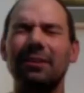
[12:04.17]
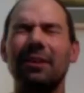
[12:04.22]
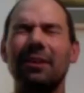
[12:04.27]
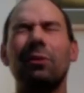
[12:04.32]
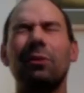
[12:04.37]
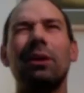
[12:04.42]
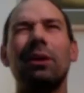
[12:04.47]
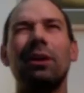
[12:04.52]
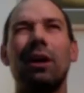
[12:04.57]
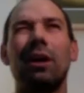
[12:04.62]

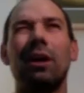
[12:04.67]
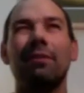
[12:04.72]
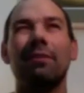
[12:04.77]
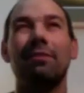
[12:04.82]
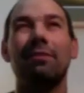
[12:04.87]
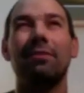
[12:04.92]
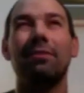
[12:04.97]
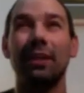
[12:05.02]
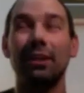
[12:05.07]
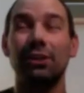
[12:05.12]
another one called
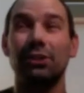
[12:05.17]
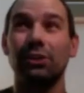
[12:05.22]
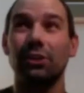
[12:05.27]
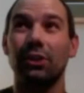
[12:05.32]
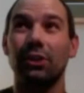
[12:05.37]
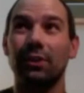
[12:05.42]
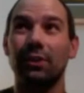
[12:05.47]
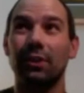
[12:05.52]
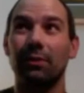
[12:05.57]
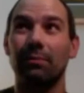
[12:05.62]

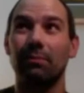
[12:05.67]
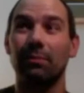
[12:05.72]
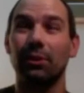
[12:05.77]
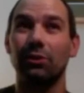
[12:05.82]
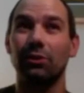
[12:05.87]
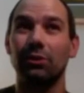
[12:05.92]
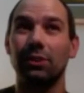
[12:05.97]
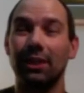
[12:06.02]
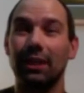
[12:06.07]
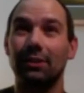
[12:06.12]
Flisher that
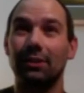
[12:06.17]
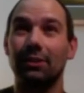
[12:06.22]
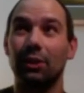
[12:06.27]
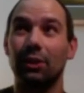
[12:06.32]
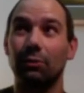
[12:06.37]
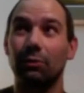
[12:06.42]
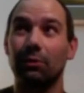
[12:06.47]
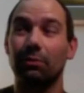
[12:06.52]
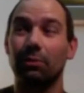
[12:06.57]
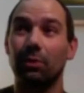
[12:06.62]
usually gets
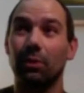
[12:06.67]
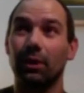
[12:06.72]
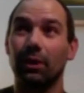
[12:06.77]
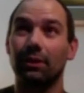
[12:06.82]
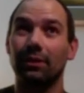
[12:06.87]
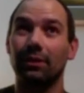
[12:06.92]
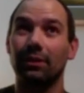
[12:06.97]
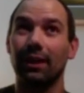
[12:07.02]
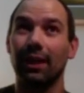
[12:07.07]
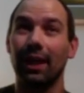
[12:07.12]
good
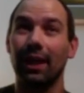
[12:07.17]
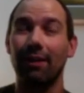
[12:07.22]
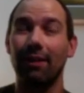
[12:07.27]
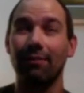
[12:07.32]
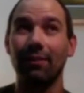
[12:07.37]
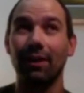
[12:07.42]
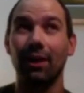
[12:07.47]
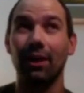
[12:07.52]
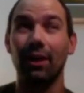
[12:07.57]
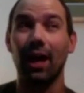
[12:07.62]
reports, like
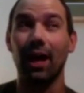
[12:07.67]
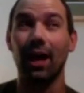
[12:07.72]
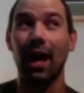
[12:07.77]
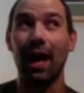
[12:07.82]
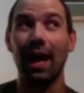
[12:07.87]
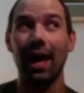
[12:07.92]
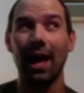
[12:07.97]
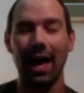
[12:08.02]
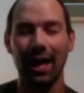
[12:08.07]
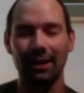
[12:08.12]

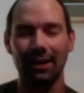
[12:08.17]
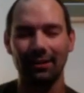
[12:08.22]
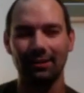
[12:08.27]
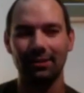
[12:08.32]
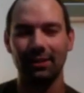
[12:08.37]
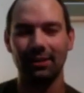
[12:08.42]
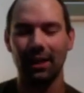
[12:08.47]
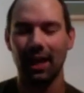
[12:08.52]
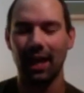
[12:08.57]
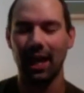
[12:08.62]

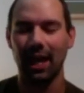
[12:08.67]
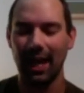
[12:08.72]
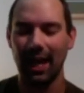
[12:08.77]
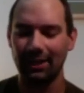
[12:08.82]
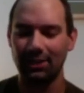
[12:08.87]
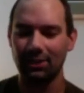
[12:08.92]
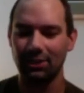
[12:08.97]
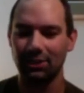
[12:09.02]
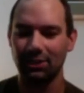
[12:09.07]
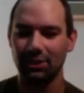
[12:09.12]

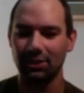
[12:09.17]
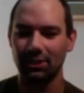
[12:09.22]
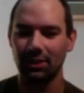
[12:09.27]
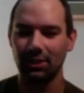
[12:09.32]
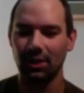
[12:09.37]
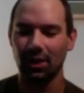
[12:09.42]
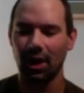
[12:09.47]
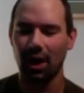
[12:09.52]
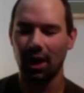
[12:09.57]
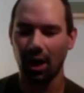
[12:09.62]
FLISHR,
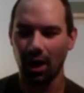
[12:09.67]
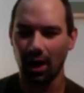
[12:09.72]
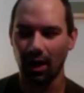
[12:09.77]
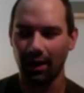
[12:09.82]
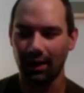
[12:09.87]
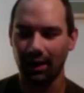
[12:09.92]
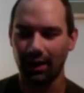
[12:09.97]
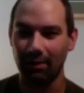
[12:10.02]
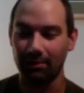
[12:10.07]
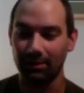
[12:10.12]

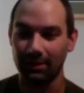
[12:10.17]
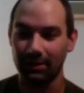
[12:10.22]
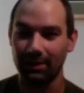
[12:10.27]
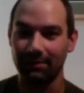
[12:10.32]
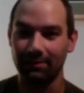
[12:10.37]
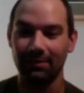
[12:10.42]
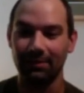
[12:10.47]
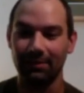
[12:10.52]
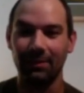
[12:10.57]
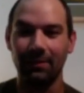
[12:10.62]
I believe.